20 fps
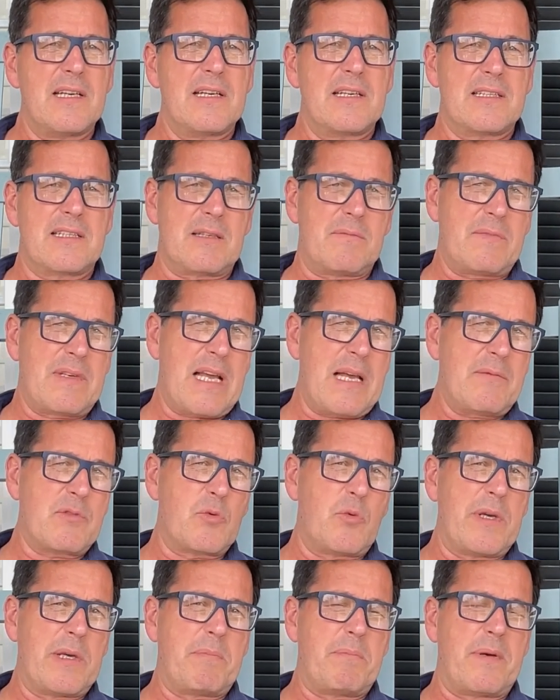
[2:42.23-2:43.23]
Sometimes
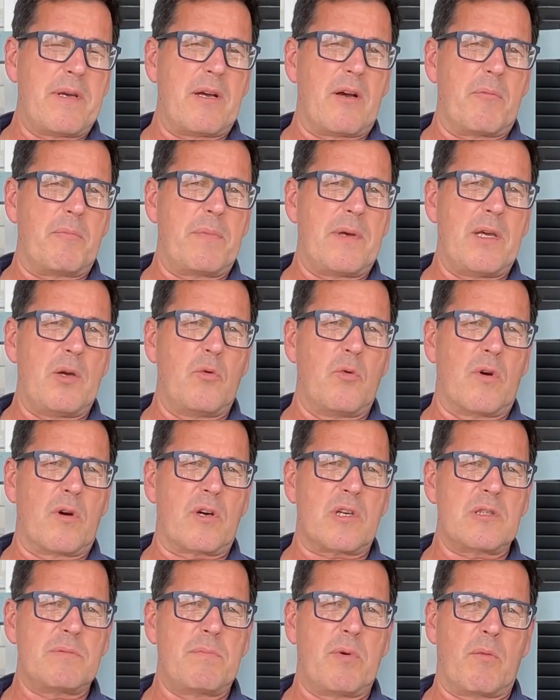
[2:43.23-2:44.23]
weak PRP
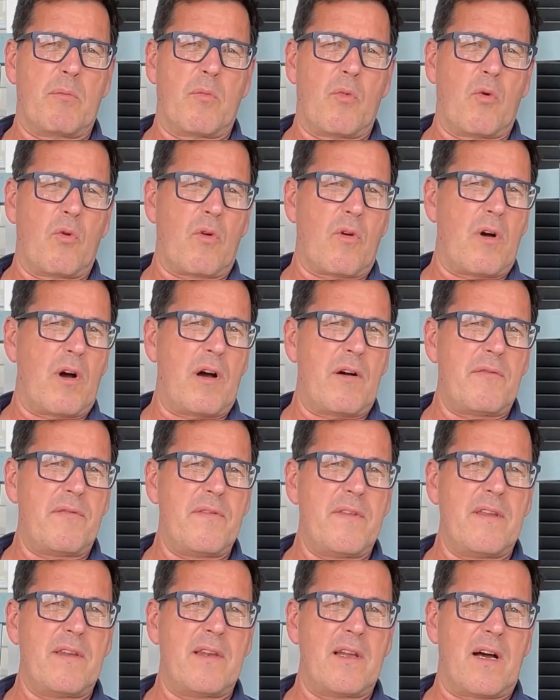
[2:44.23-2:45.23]
works, but more
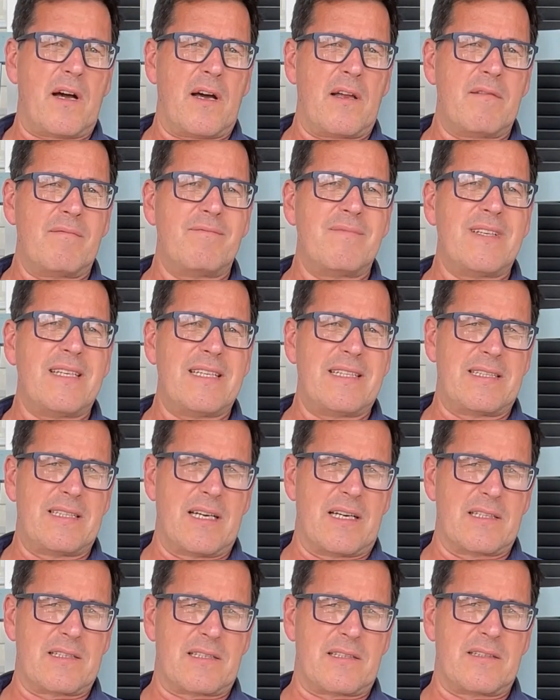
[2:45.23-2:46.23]
often than not, it
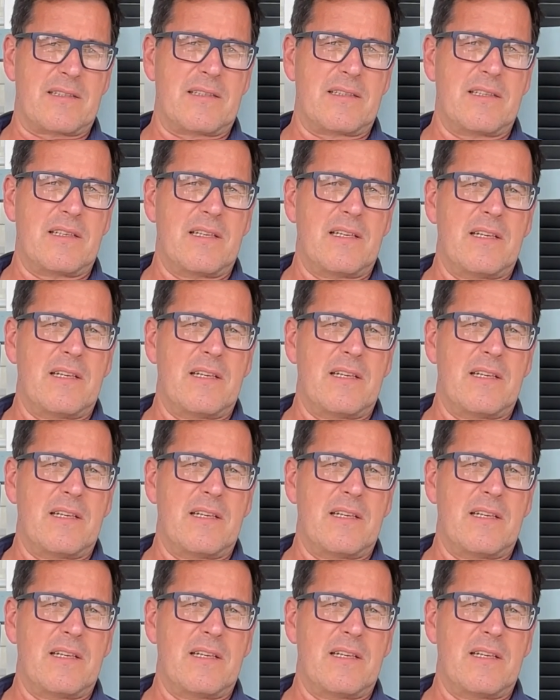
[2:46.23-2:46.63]
doesn't.